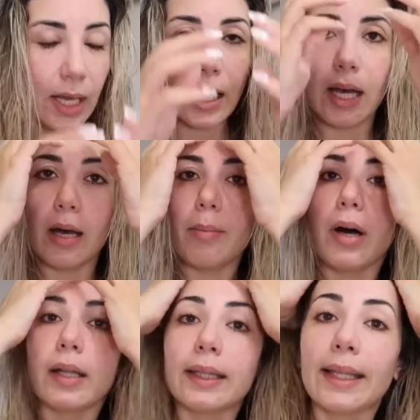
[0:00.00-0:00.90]

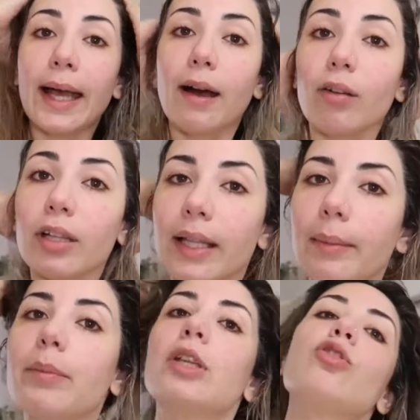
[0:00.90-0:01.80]
but now
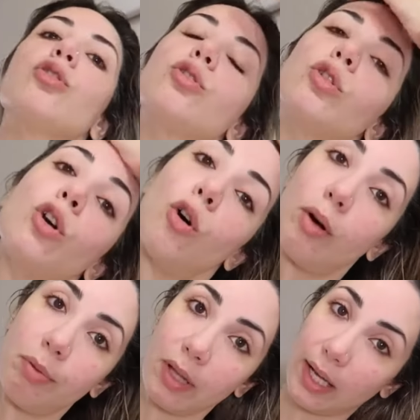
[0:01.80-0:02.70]
let me just go
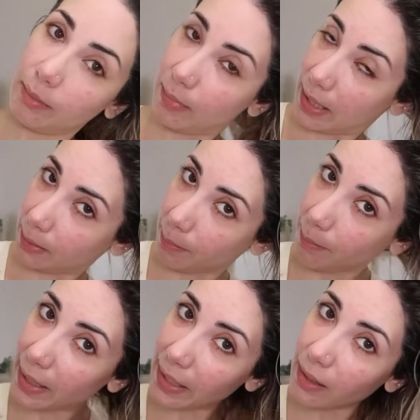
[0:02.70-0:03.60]
apply my
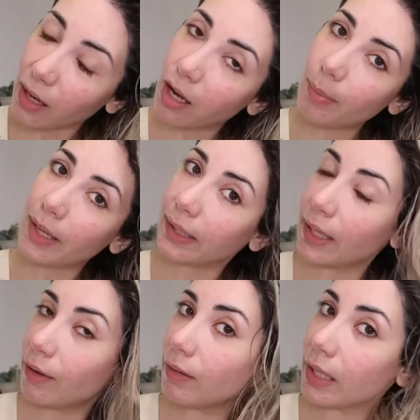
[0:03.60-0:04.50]
makeup and
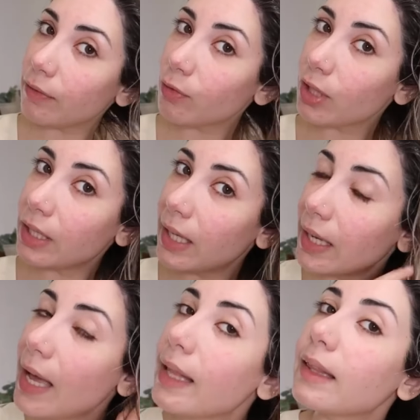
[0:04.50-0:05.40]
get ready for the
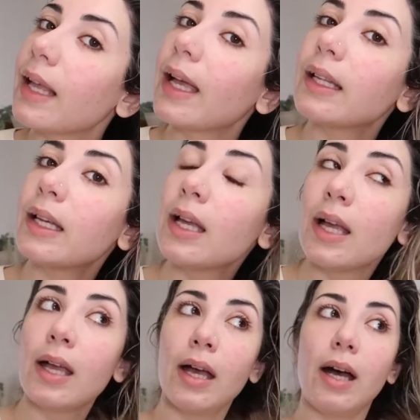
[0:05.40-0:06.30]
day, and then
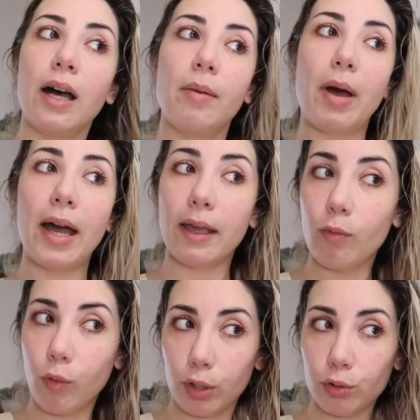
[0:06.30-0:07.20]
I
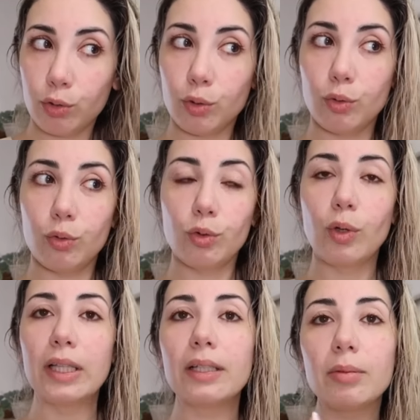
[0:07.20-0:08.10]
want to
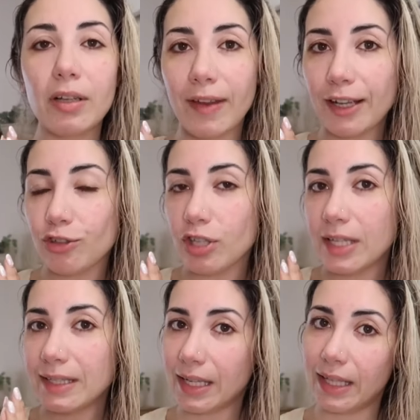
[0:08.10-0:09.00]
do a little bit of
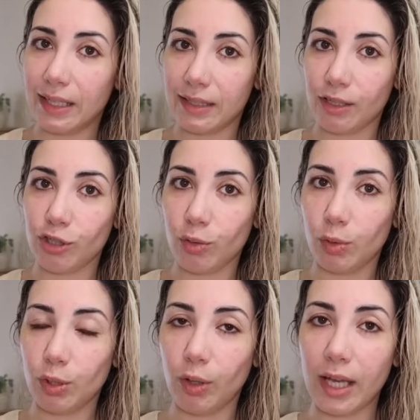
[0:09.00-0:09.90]
actually styling session
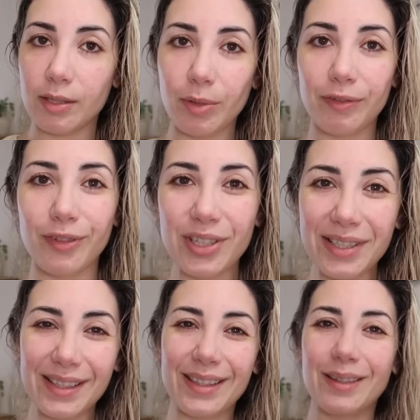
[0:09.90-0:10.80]
with you guys, but
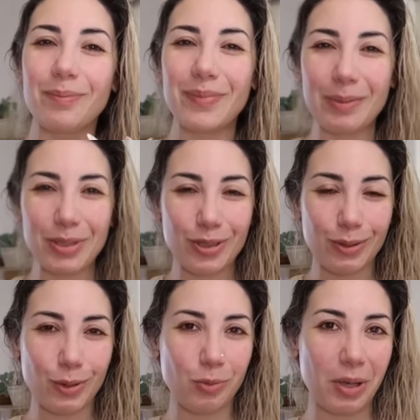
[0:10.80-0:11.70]
first let me
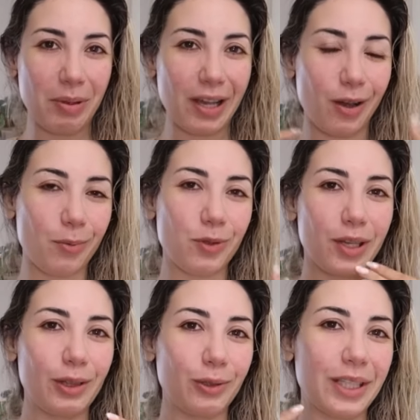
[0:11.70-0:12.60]
just do my makeup so
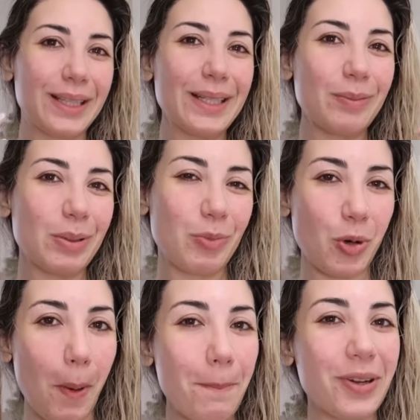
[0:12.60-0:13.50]
I look a little bit
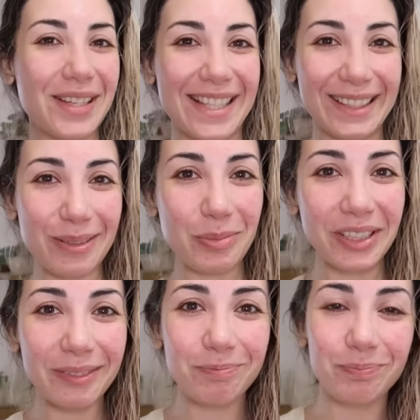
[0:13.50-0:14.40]
more presentable.